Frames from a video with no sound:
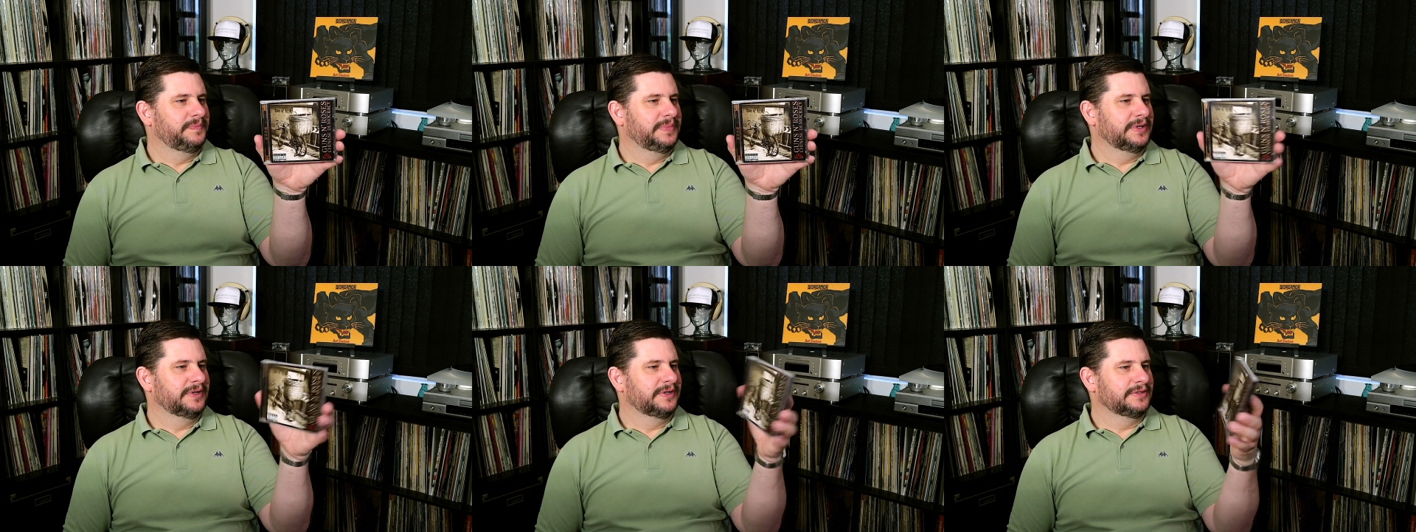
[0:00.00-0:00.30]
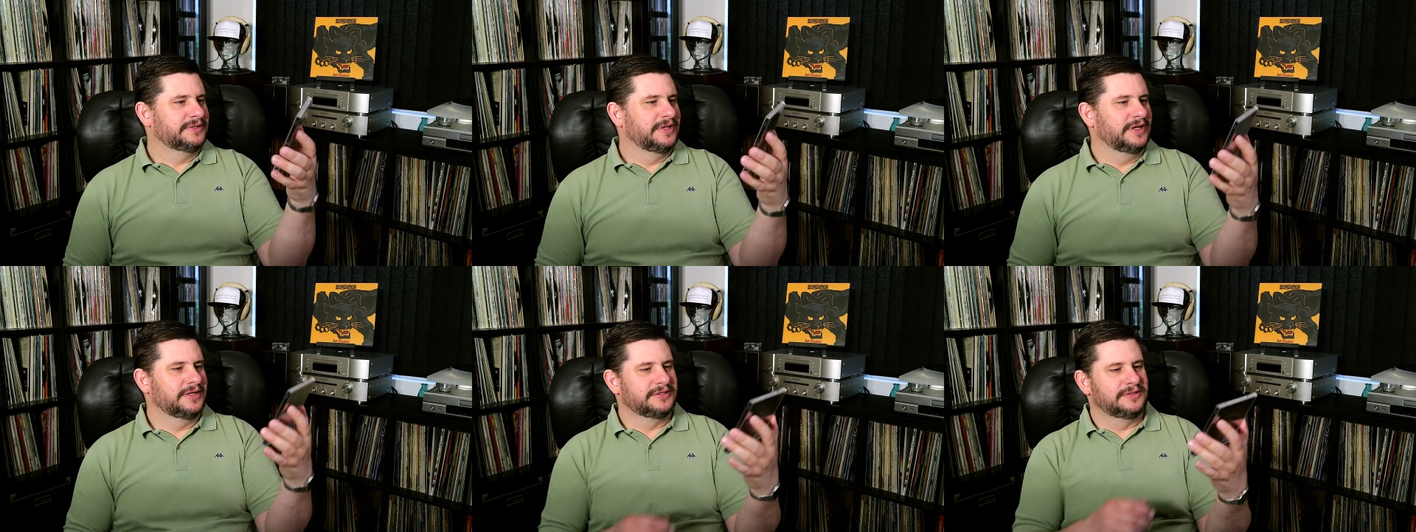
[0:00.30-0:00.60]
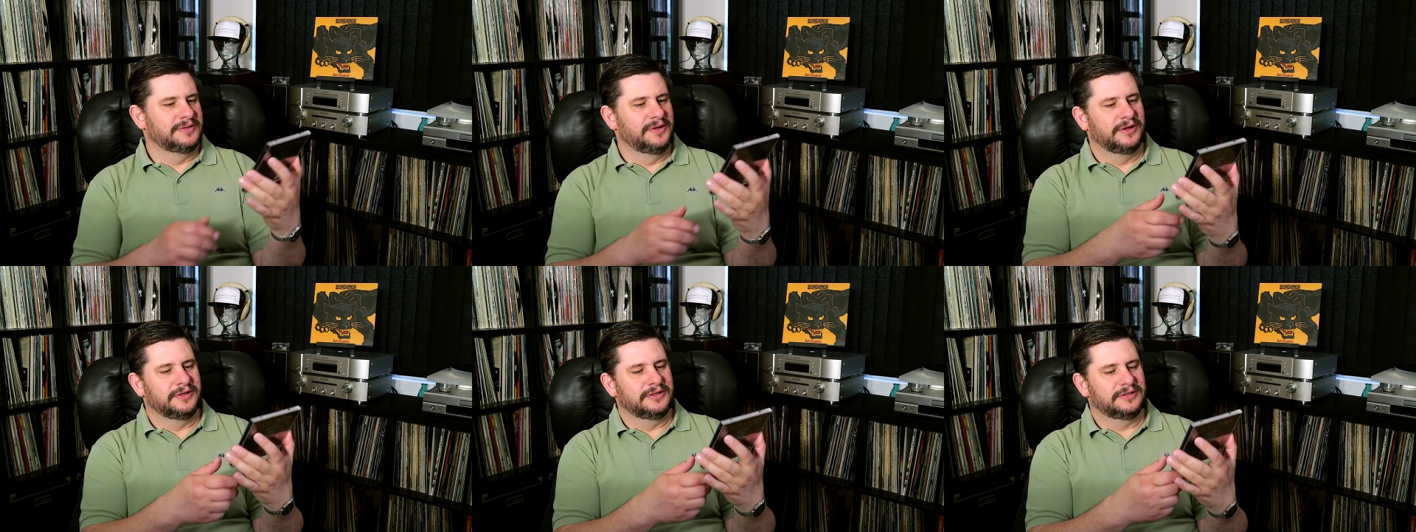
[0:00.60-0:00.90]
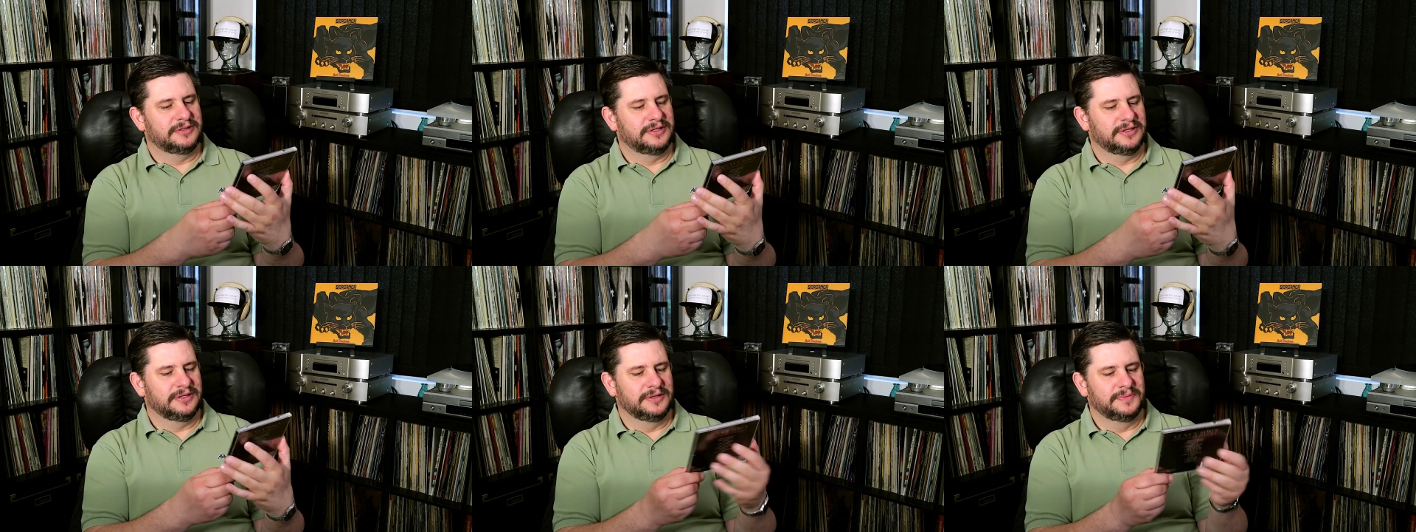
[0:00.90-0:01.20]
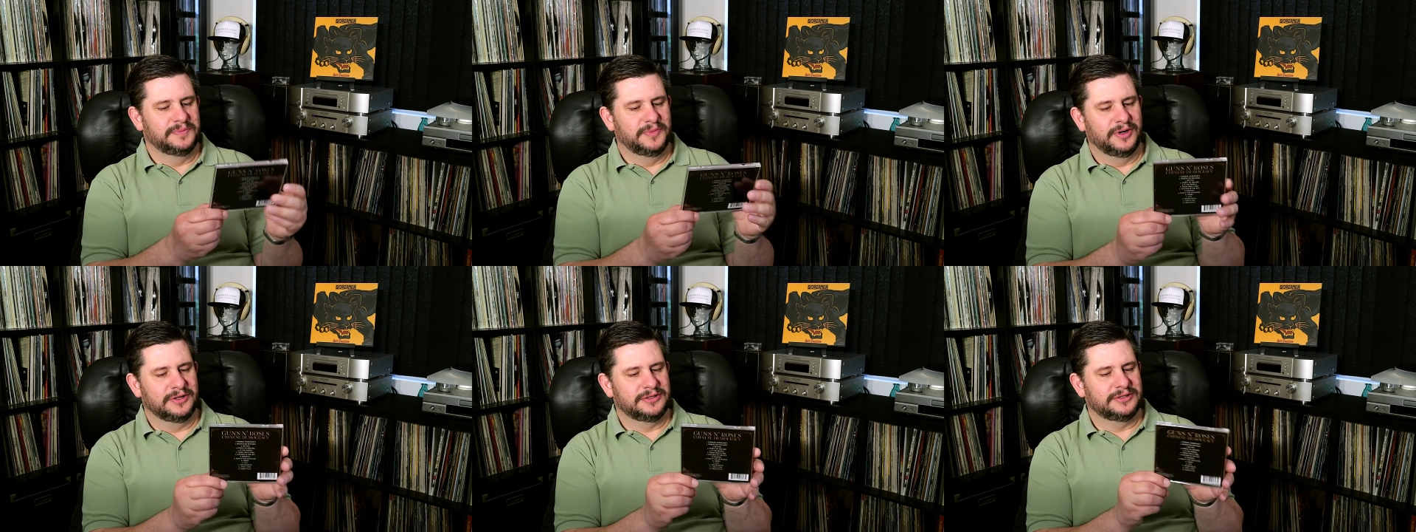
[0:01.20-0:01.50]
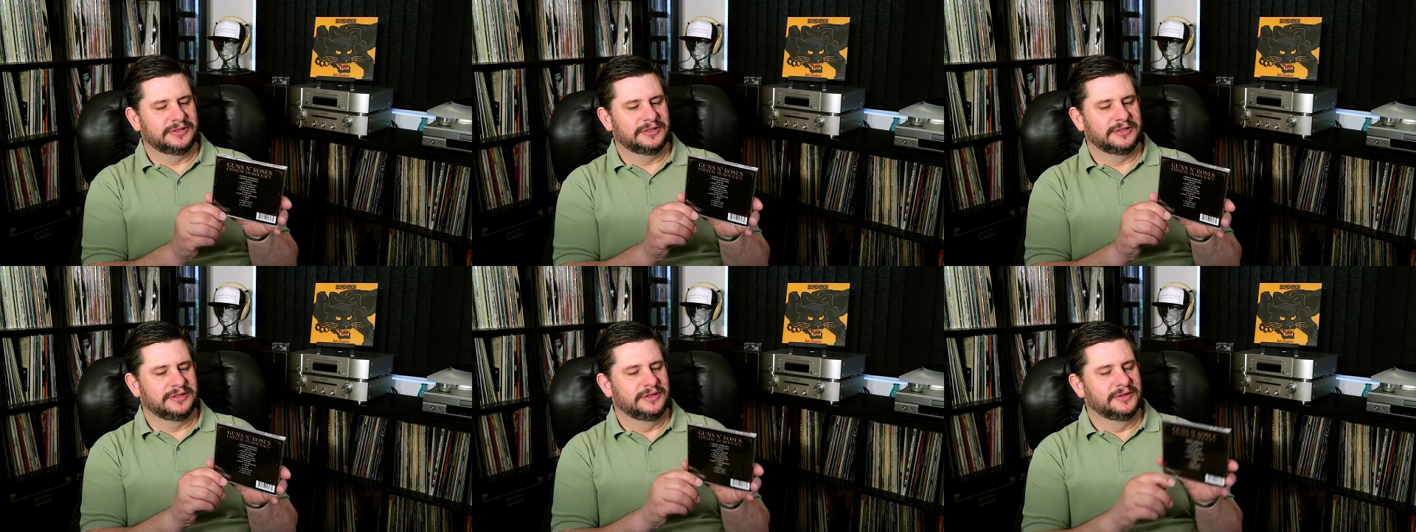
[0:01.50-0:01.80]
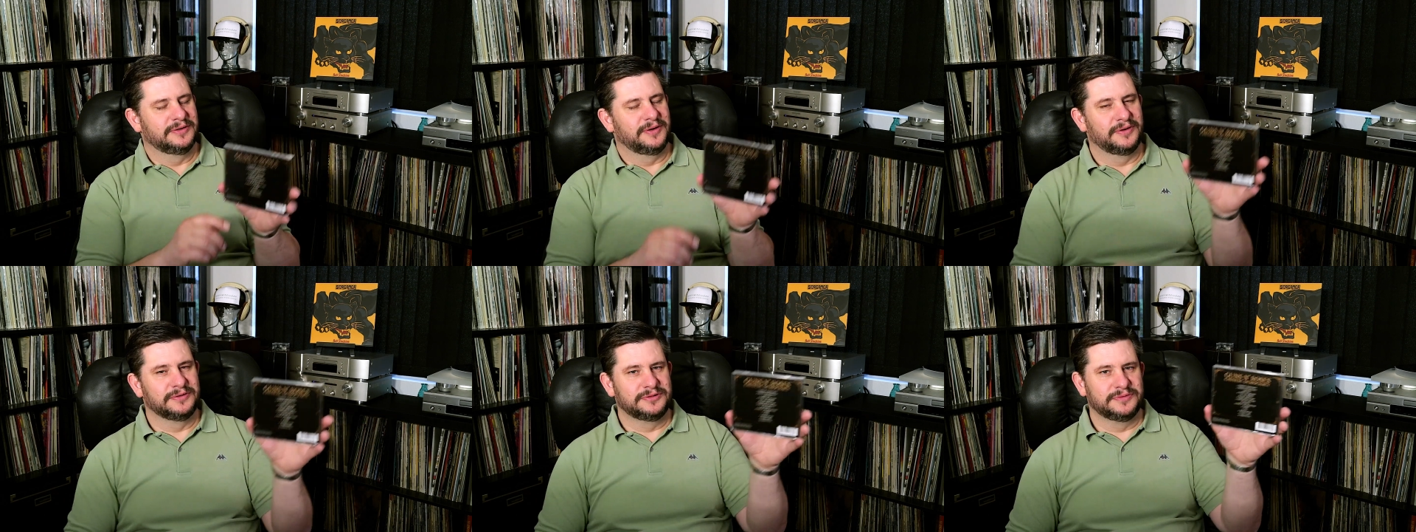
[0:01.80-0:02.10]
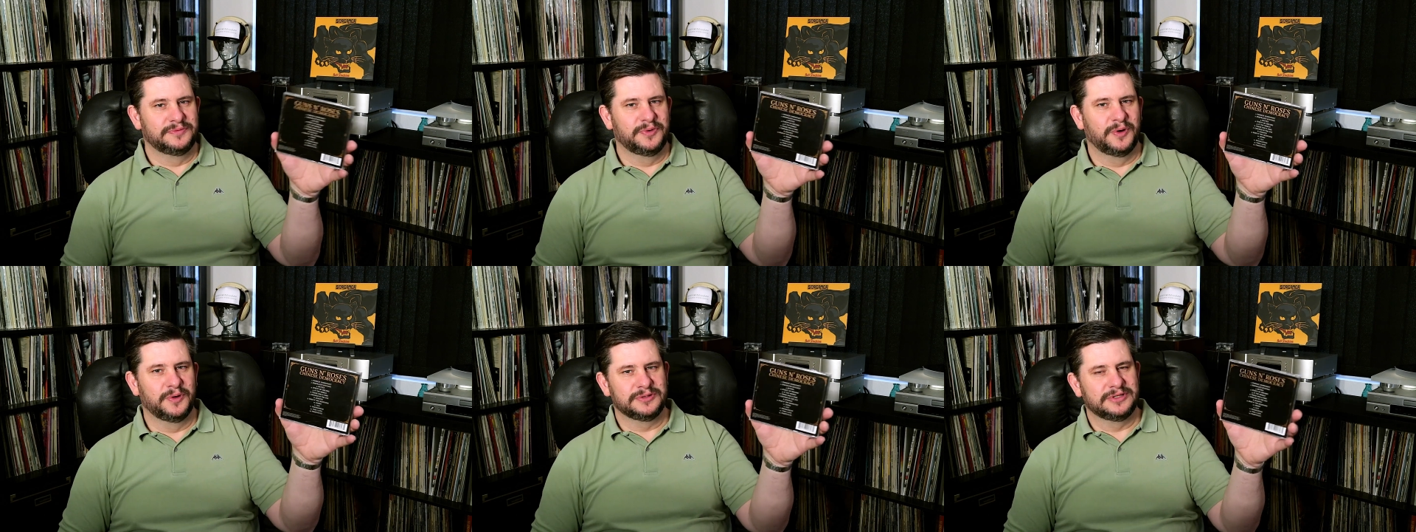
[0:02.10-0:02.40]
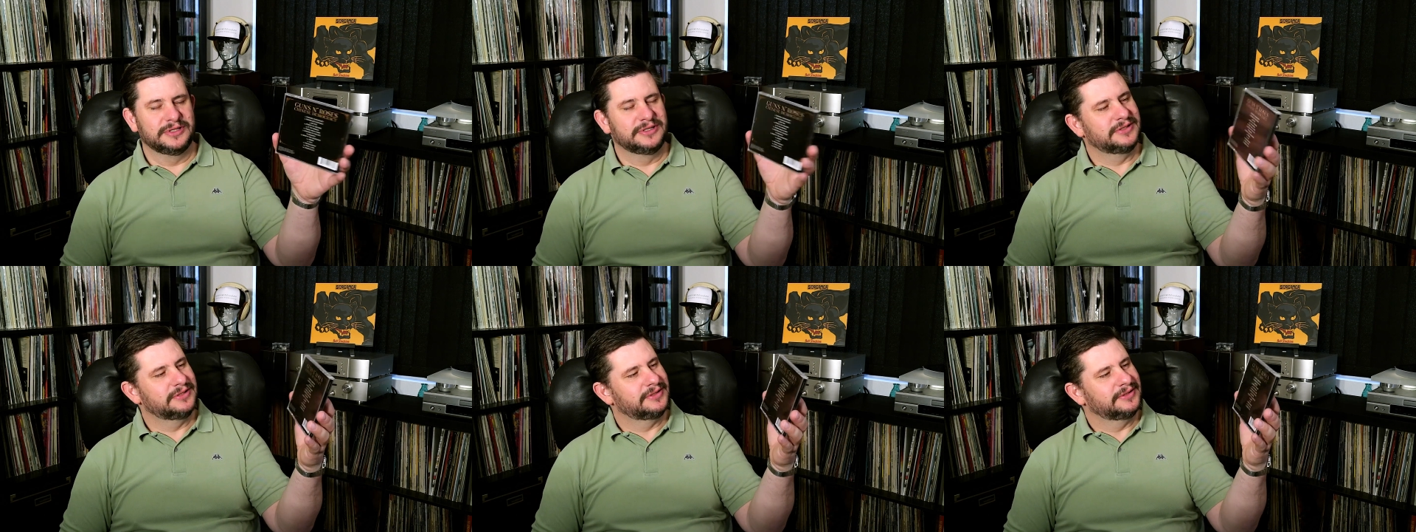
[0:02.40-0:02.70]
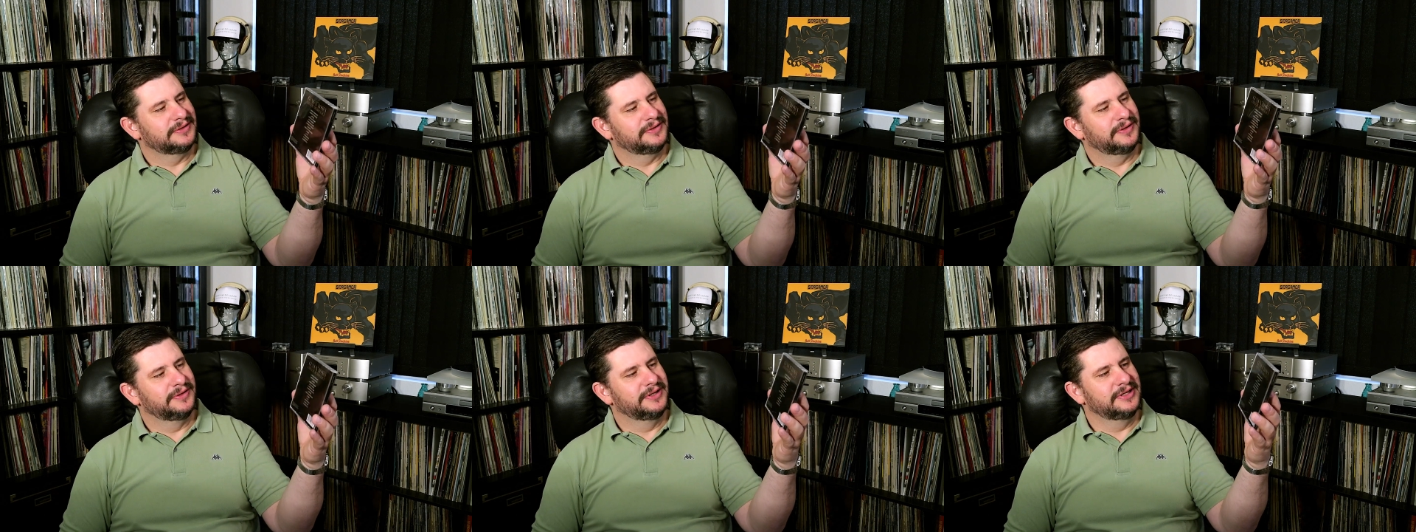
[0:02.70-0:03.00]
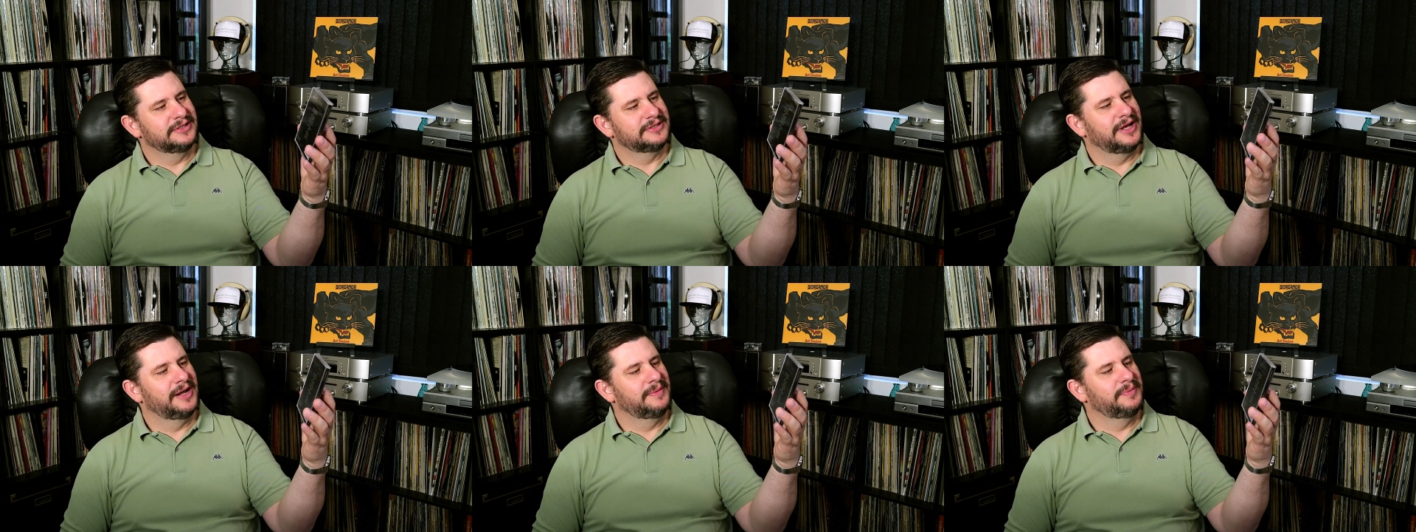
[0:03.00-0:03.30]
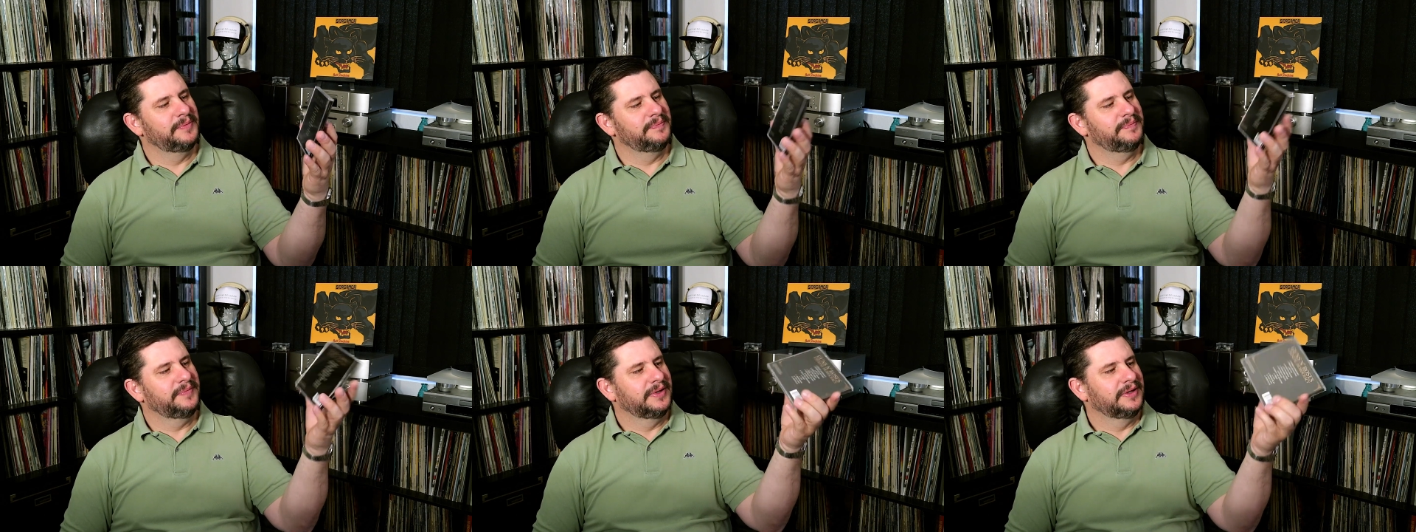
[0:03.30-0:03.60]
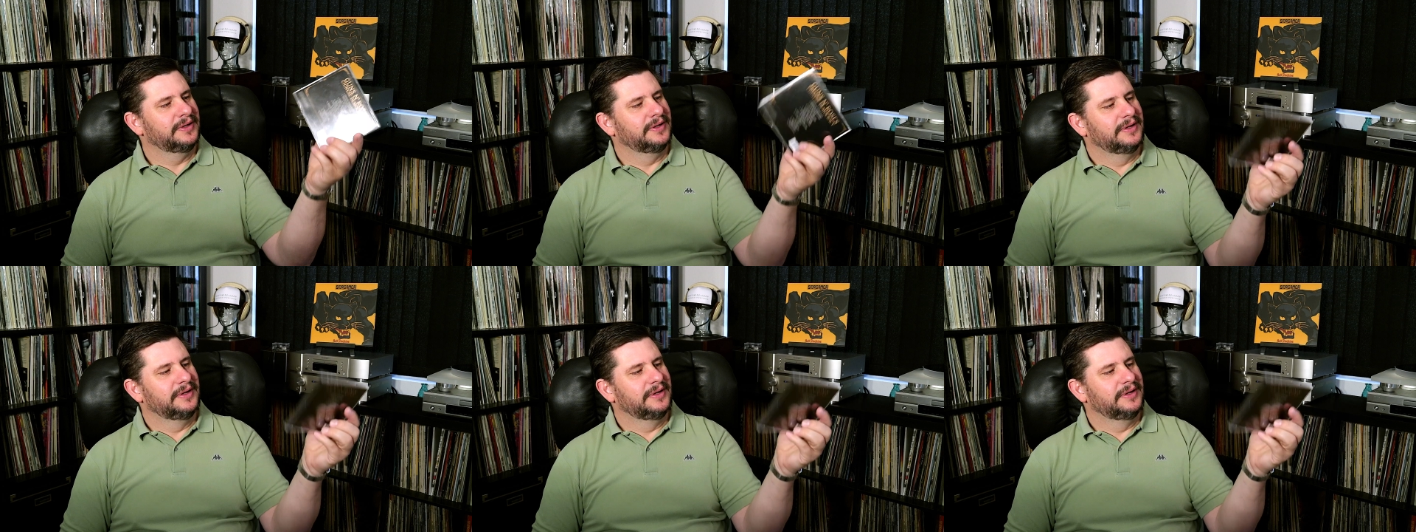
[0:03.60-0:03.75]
Because there's not much Guns N' Roses on this album.